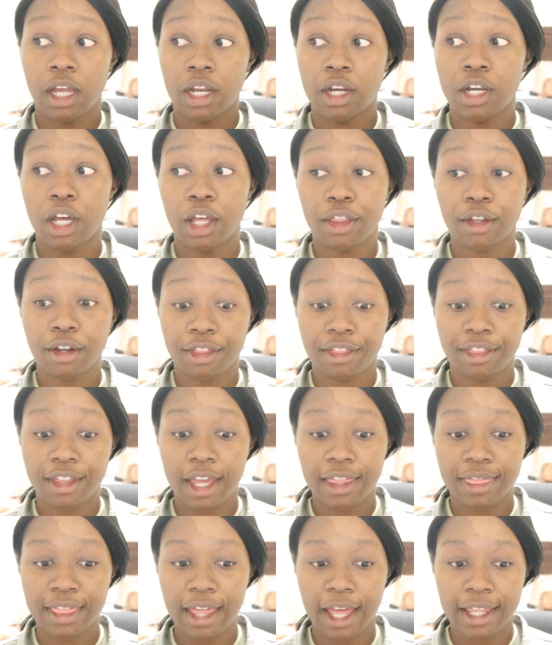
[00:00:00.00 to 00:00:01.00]
Another
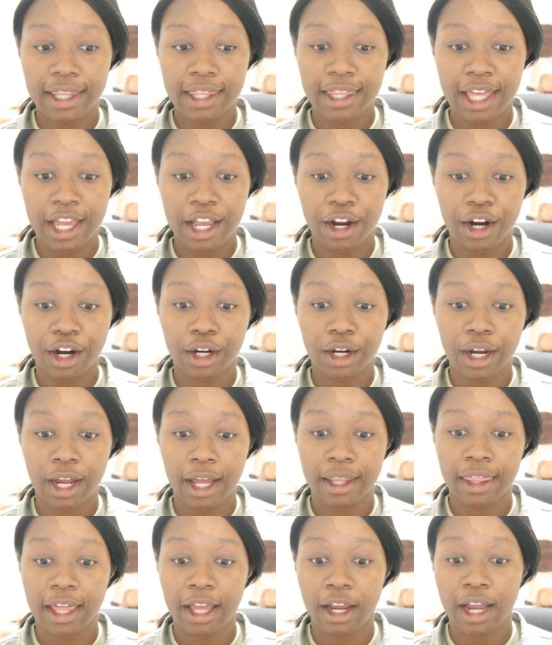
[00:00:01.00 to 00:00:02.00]
thing that they
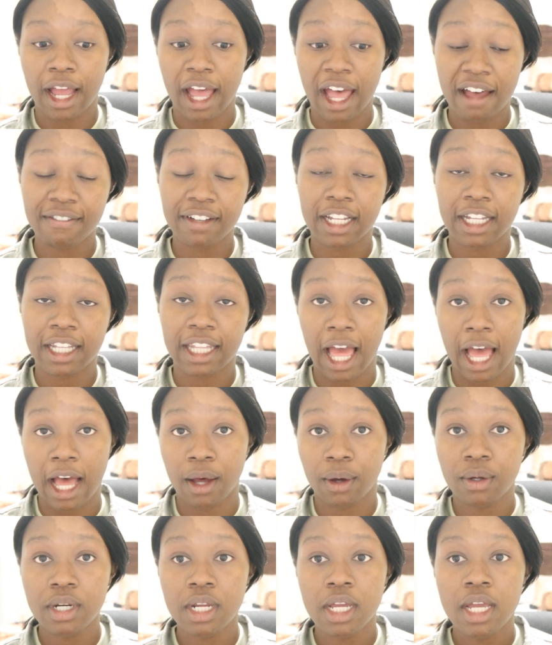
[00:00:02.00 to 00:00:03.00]
have
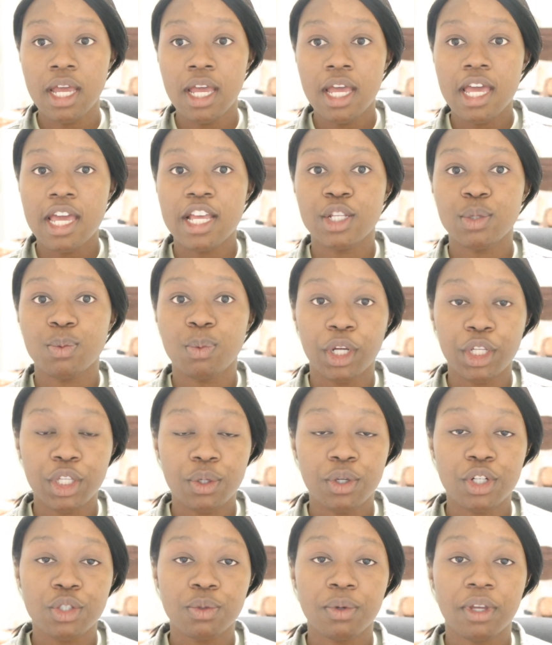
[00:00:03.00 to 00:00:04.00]
allowed is while
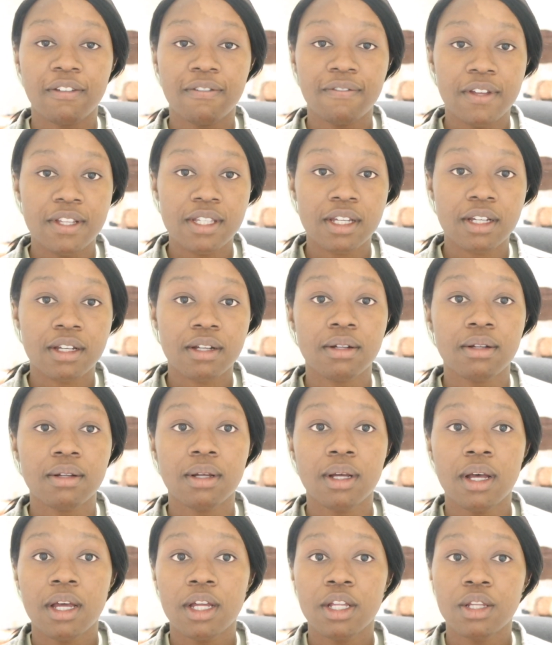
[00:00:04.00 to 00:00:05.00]
you're doing
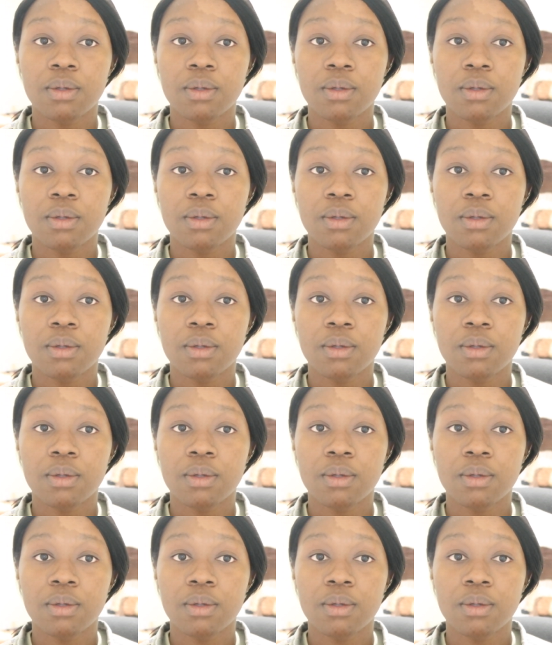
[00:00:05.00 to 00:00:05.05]
physical